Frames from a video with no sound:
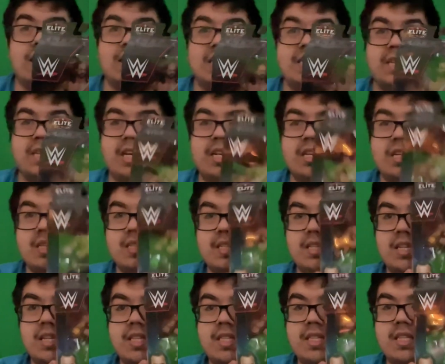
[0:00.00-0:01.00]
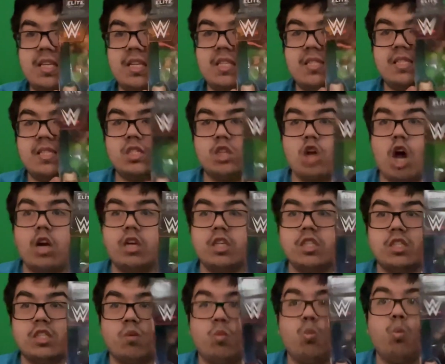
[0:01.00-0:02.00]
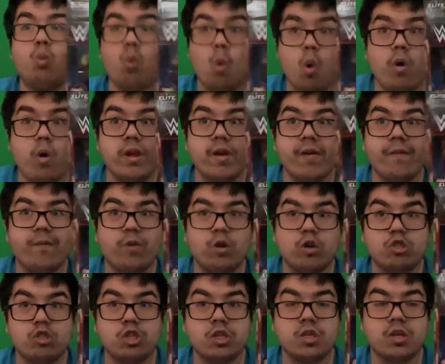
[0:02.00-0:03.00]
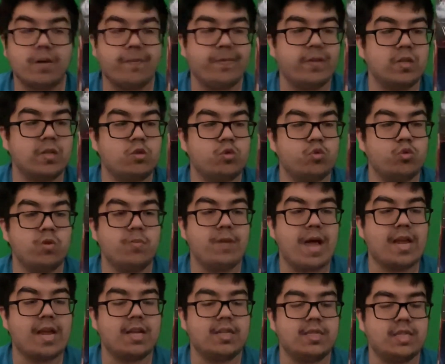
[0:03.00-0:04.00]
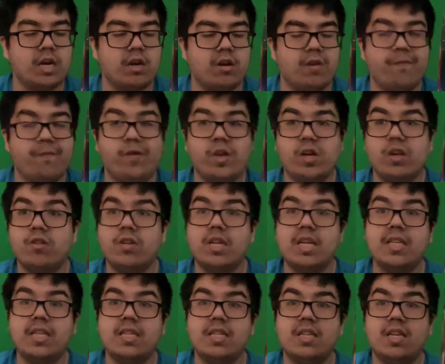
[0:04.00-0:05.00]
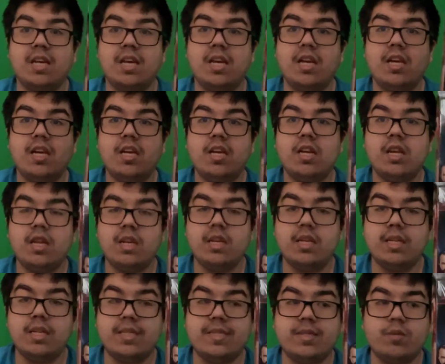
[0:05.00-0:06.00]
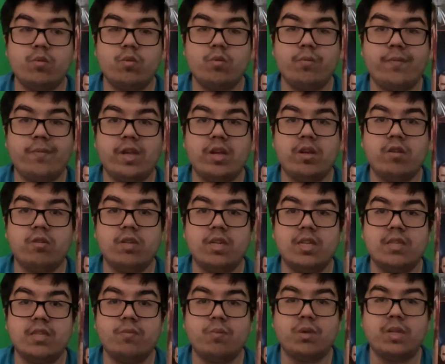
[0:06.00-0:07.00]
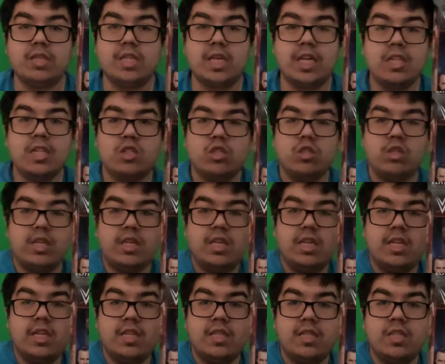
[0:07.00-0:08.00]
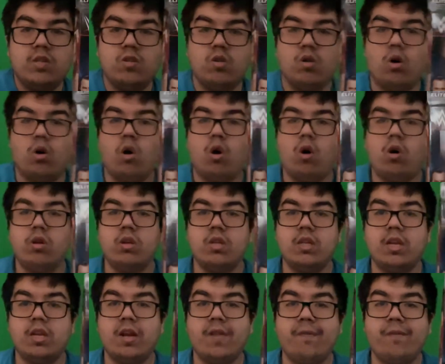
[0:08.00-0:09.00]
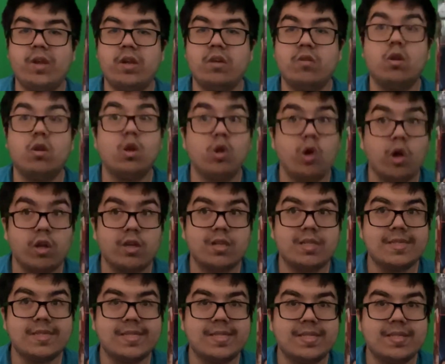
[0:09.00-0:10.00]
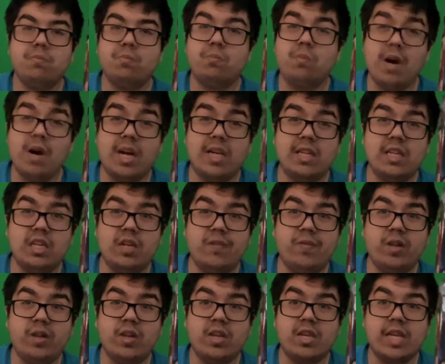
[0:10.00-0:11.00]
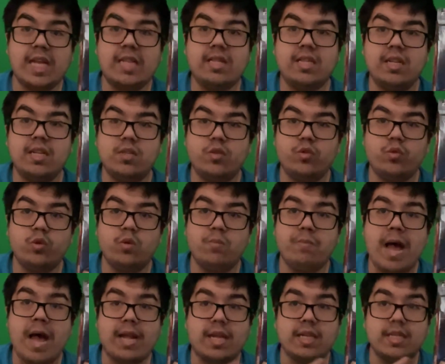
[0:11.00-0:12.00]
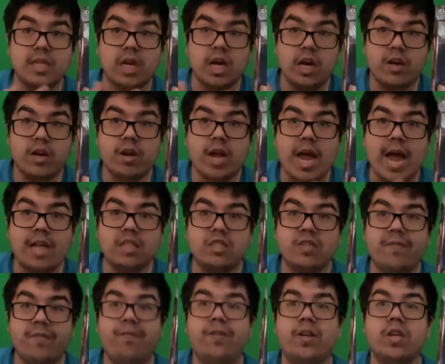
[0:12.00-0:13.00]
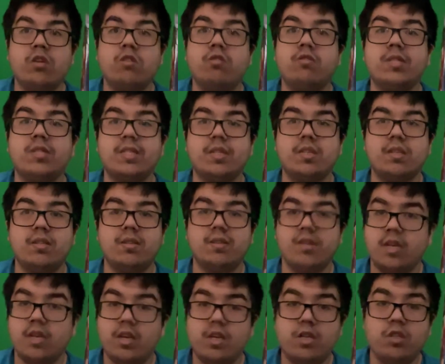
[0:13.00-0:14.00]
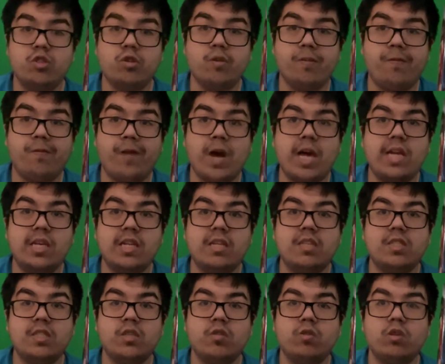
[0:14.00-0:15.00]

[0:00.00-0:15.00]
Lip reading: to say this. And this is a Scottish Warrior version of the Drew McIntyre figure. Then this figure is potentially into the all in the figure looks. But if you get the Drew McIntyre action figures, you should find it to